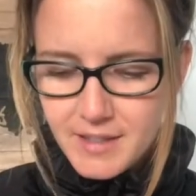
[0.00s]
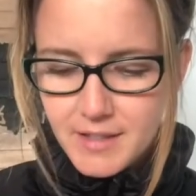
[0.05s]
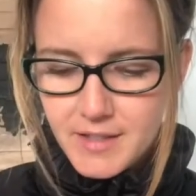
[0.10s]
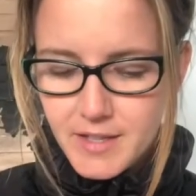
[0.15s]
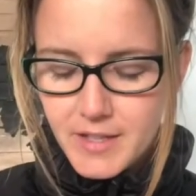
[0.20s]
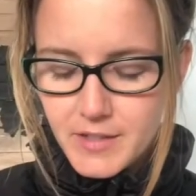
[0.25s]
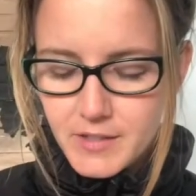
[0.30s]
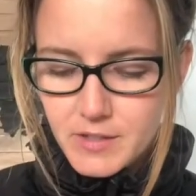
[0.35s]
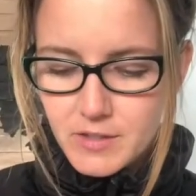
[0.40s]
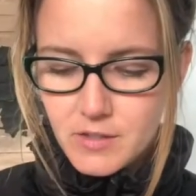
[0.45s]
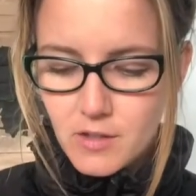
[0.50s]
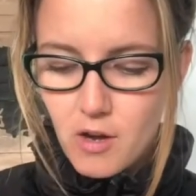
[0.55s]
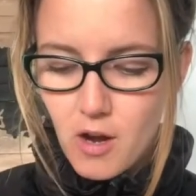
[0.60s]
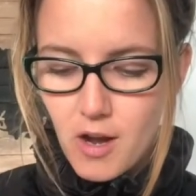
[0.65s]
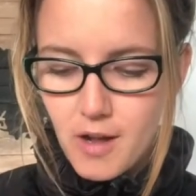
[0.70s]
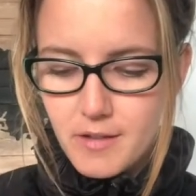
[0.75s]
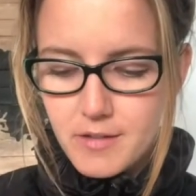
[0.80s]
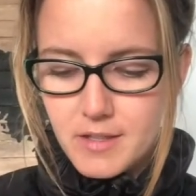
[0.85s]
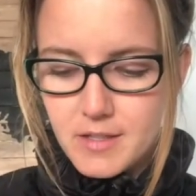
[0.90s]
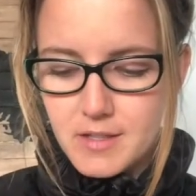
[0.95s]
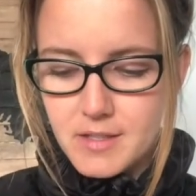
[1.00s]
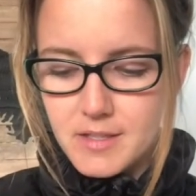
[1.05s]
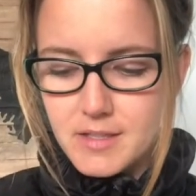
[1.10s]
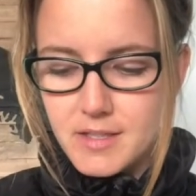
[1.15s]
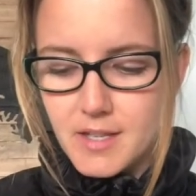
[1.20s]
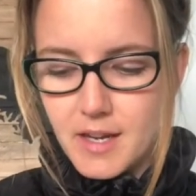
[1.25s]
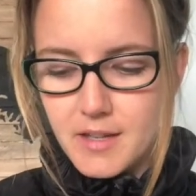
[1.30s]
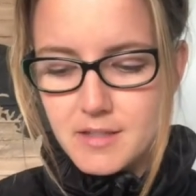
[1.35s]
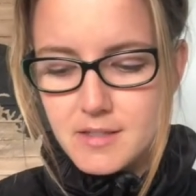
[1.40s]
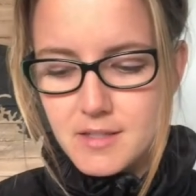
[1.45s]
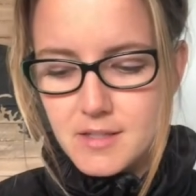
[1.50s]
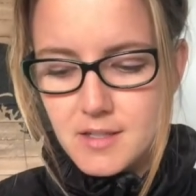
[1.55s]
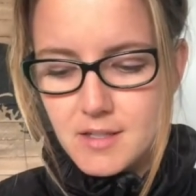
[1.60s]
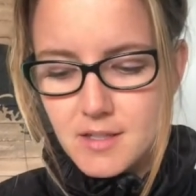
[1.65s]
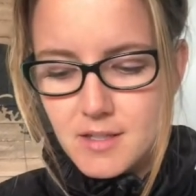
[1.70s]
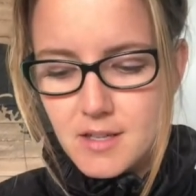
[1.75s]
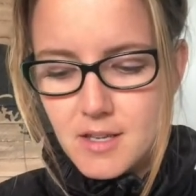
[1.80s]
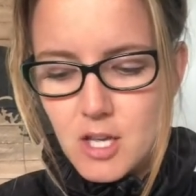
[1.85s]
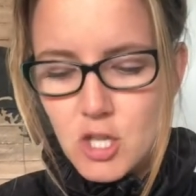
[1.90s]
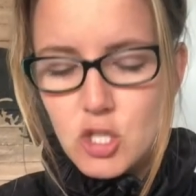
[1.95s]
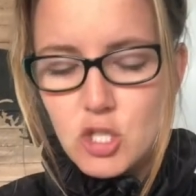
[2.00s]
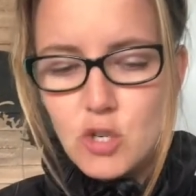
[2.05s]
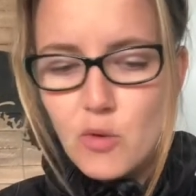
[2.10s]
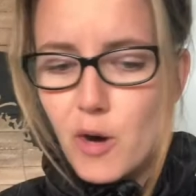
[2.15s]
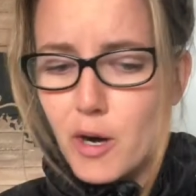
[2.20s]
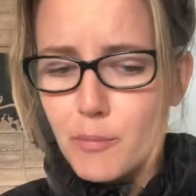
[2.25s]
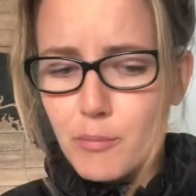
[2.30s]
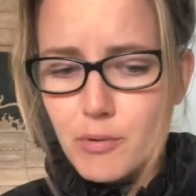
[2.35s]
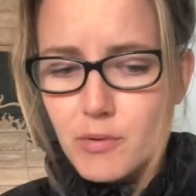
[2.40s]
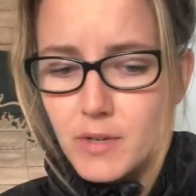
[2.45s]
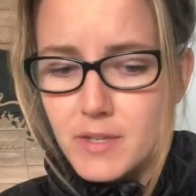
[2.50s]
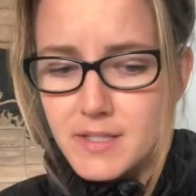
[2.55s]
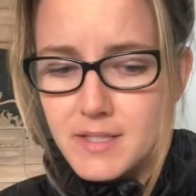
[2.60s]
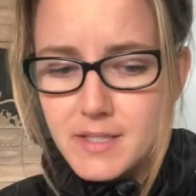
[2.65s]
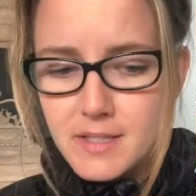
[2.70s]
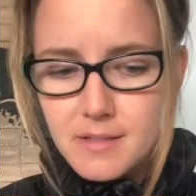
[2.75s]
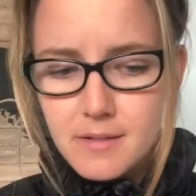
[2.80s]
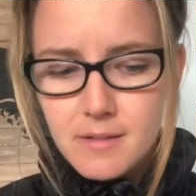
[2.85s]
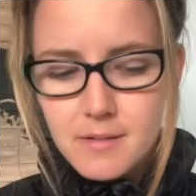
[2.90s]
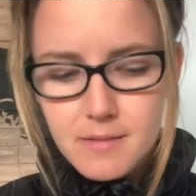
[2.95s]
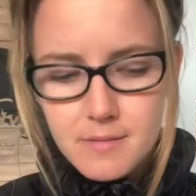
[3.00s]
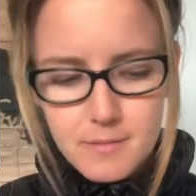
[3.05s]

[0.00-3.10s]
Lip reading: hissed Goth in disgust. "To our prison?"